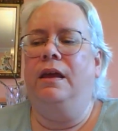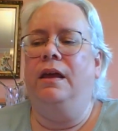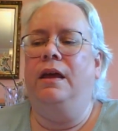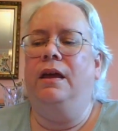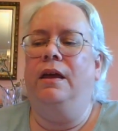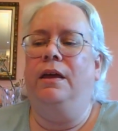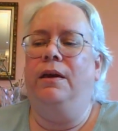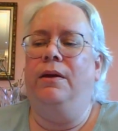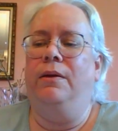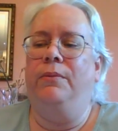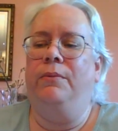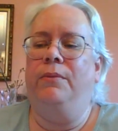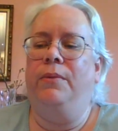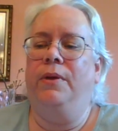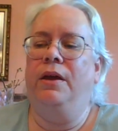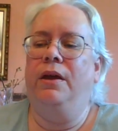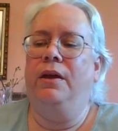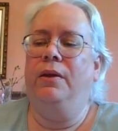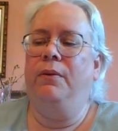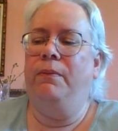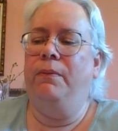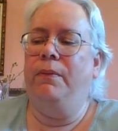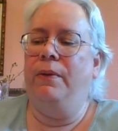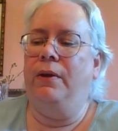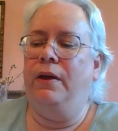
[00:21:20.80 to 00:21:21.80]

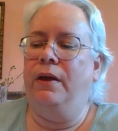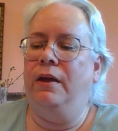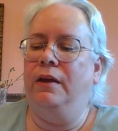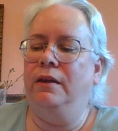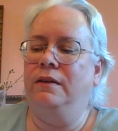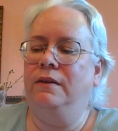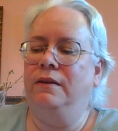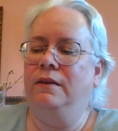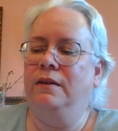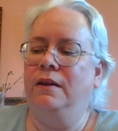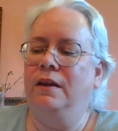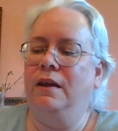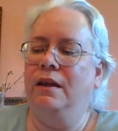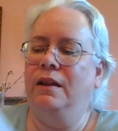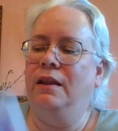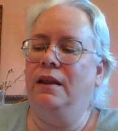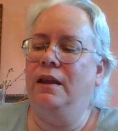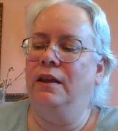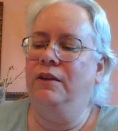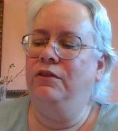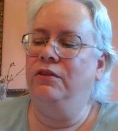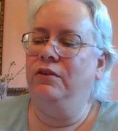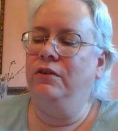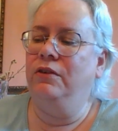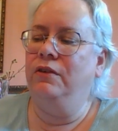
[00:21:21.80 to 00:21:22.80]
But
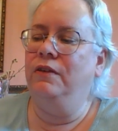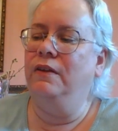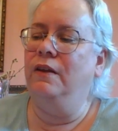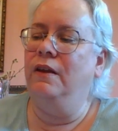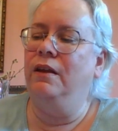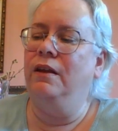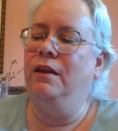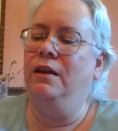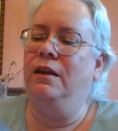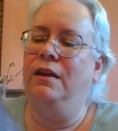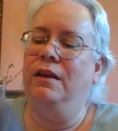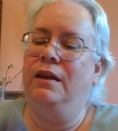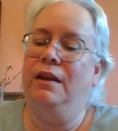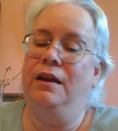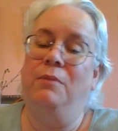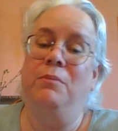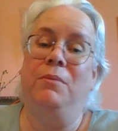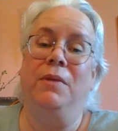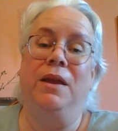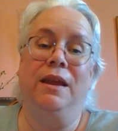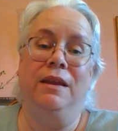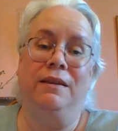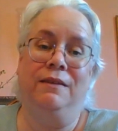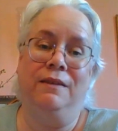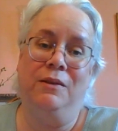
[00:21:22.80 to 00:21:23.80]
unless you're an
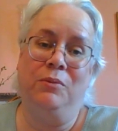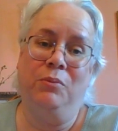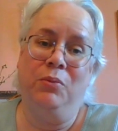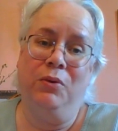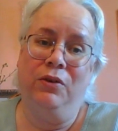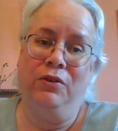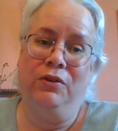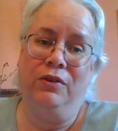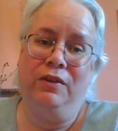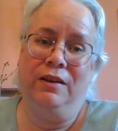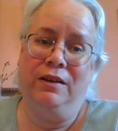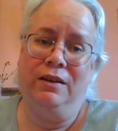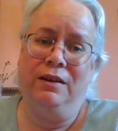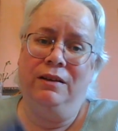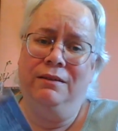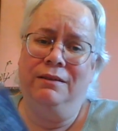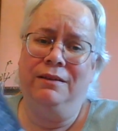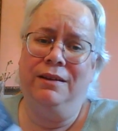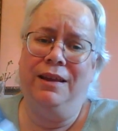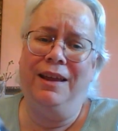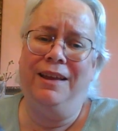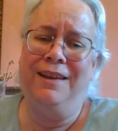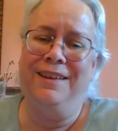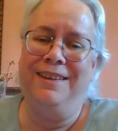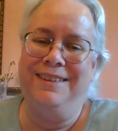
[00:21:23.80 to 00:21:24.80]
amazing person,
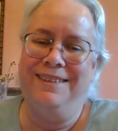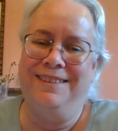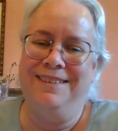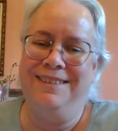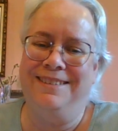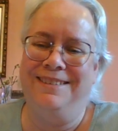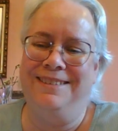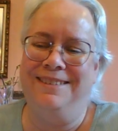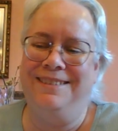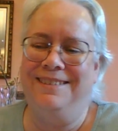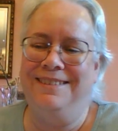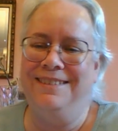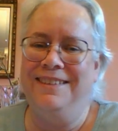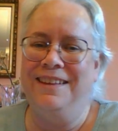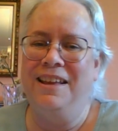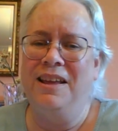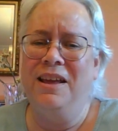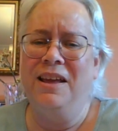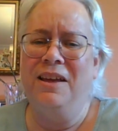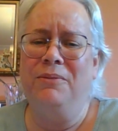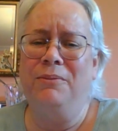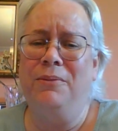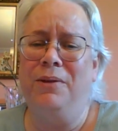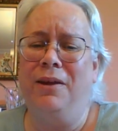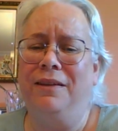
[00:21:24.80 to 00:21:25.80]

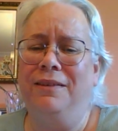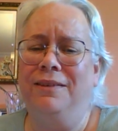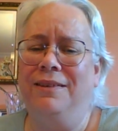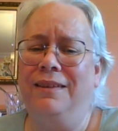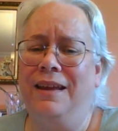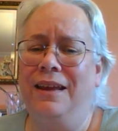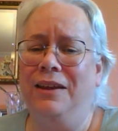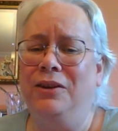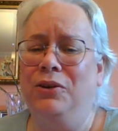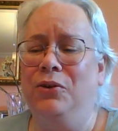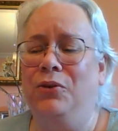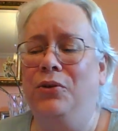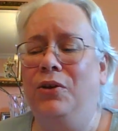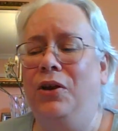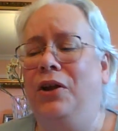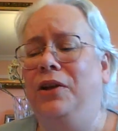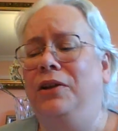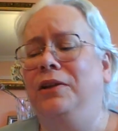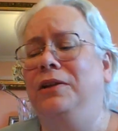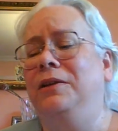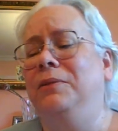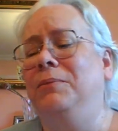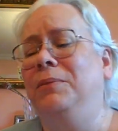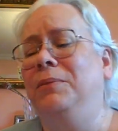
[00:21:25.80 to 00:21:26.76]
not saying you're not an